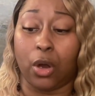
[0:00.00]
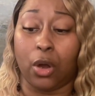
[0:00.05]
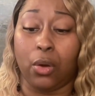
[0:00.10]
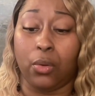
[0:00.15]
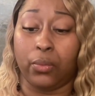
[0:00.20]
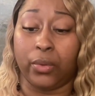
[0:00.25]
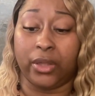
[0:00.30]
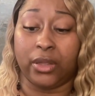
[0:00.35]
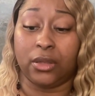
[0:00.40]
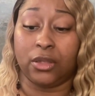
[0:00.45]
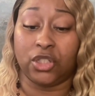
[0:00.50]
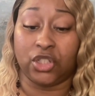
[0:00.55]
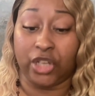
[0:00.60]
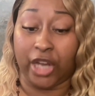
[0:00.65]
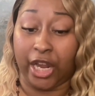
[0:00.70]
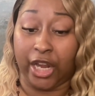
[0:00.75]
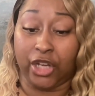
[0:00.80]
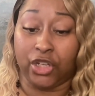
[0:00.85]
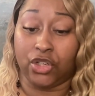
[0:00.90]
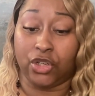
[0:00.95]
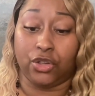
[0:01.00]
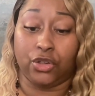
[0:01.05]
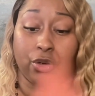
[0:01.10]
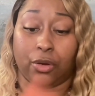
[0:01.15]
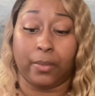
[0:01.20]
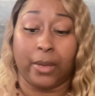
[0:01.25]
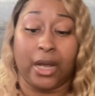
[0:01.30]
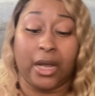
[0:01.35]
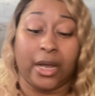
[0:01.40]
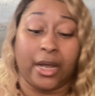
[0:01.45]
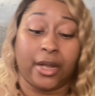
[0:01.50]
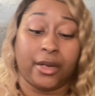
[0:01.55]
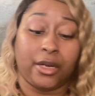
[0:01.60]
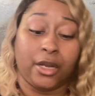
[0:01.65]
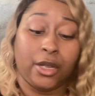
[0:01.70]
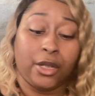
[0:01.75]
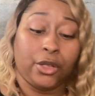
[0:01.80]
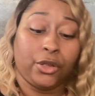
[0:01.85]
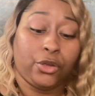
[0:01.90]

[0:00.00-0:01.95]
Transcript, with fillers: wrong with changing your mind.